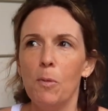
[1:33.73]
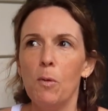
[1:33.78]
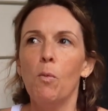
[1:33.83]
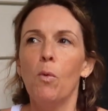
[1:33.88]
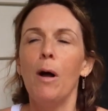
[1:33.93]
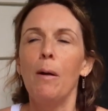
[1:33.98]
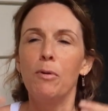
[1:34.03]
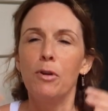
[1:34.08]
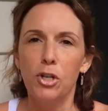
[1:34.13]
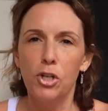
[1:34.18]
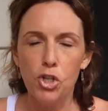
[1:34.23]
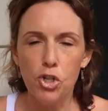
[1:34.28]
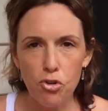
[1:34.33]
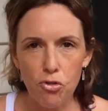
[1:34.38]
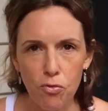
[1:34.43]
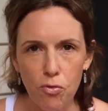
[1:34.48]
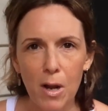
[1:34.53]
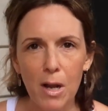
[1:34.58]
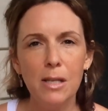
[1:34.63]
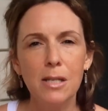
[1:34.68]
well, I'm going to
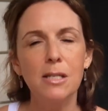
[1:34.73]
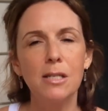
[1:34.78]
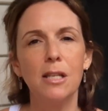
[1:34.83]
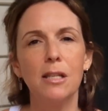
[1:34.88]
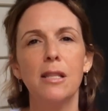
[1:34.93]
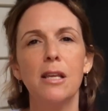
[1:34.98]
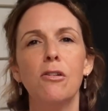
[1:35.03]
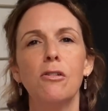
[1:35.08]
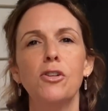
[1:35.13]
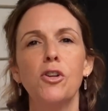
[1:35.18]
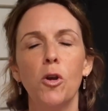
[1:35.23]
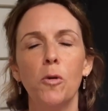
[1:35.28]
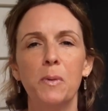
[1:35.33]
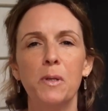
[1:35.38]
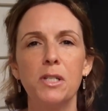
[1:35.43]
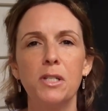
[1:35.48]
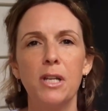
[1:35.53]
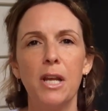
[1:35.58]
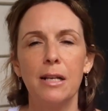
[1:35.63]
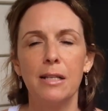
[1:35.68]
trust that there are no
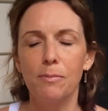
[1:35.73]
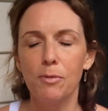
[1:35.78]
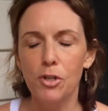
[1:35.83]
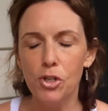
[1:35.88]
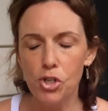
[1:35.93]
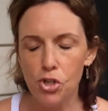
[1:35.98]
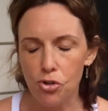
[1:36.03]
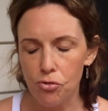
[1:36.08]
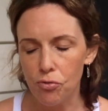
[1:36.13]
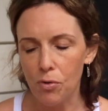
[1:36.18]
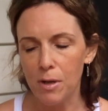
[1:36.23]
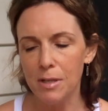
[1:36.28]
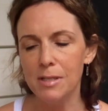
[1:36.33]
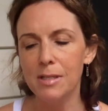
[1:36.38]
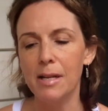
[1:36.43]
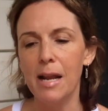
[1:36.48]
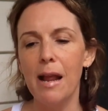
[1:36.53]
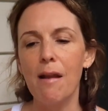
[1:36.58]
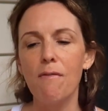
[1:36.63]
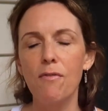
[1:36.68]
mistakes, I'm going to trust
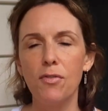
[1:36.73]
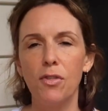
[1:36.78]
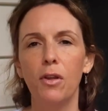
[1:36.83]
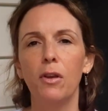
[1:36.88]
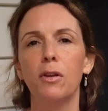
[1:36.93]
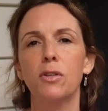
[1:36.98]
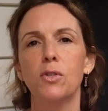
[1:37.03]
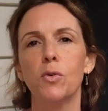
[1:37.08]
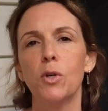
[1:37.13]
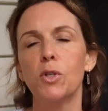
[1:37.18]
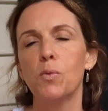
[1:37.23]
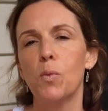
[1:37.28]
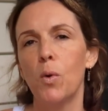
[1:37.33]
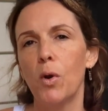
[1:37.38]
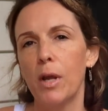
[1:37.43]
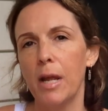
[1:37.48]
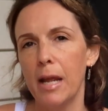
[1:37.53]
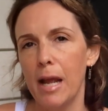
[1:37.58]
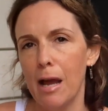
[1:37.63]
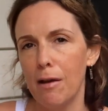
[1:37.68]
that everything is always
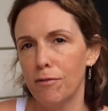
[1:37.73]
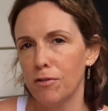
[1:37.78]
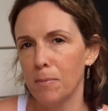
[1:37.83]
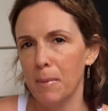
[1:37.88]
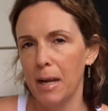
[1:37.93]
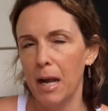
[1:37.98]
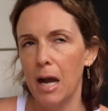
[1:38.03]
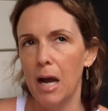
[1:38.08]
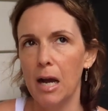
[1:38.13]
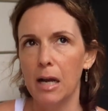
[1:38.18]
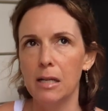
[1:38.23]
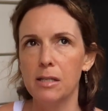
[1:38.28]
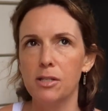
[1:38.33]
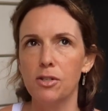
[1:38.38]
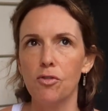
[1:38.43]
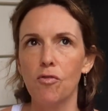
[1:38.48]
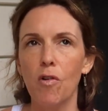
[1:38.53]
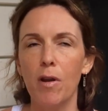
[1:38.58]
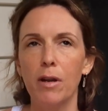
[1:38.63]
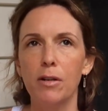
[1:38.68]
working out for my
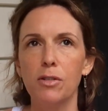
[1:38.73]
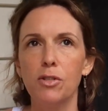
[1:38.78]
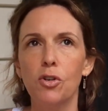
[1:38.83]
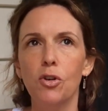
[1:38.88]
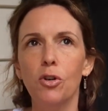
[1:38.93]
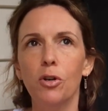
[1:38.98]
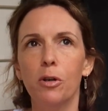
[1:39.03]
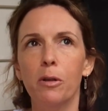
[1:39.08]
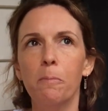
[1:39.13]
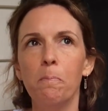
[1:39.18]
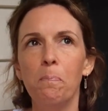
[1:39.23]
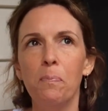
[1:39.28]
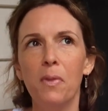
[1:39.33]
highest and greatest good,